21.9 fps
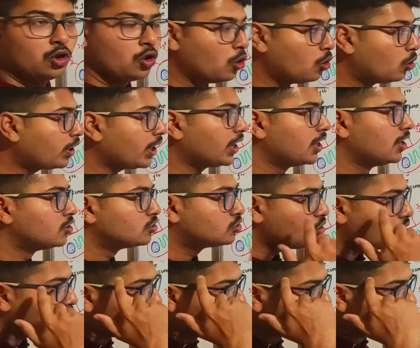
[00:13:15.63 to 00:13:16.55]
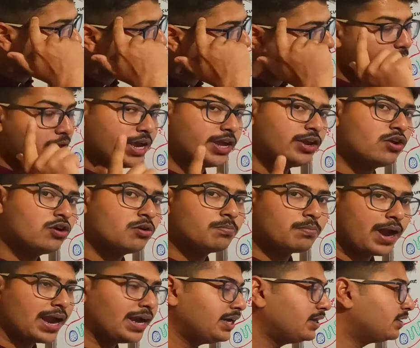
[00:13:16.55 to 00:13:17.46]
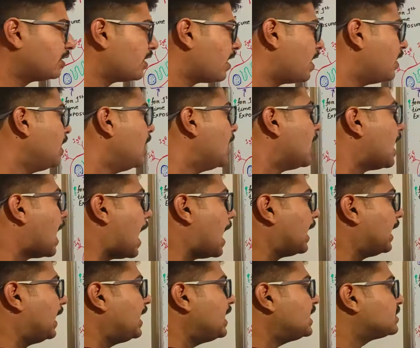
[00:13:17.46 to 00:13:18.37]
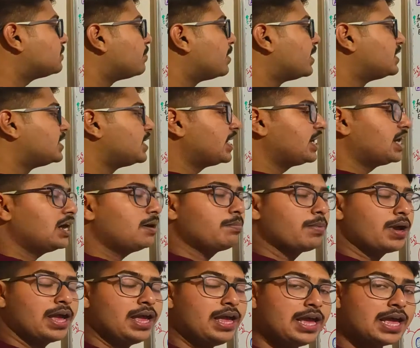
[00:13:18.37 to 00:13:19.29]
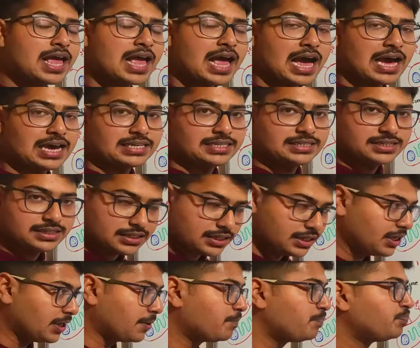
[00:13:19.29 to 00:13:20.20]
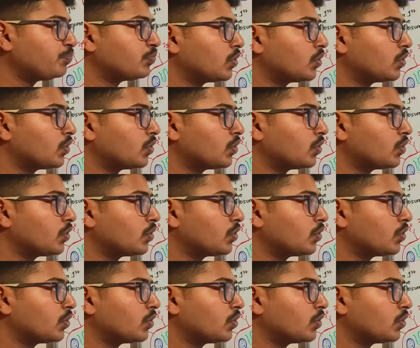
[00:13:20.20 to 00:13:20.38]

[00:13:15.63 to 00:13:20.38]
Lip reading: Okay, so it should be in your mind that it is mediated by IgE.